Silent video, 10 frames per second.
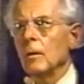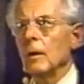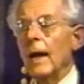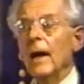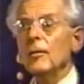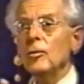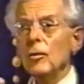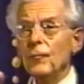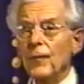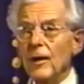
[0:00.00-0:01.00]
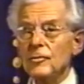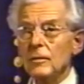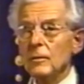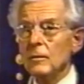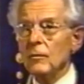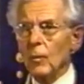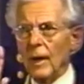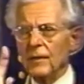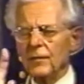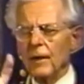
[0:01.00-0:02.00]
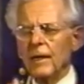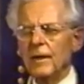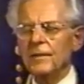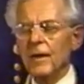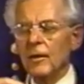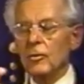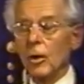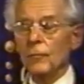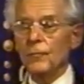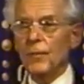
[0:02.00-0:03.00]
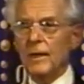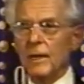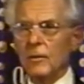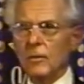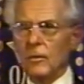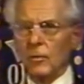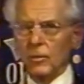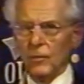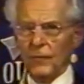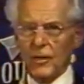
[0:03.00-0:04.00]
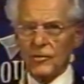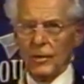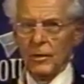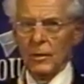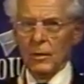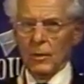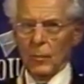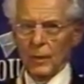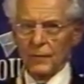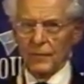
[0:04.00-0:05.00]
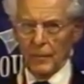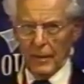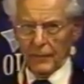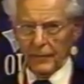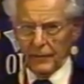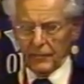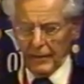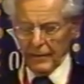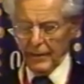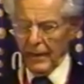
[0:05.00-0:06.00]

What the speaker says: and confession. Twice Our Lady said, don't forget to go to confession once a month. That's right.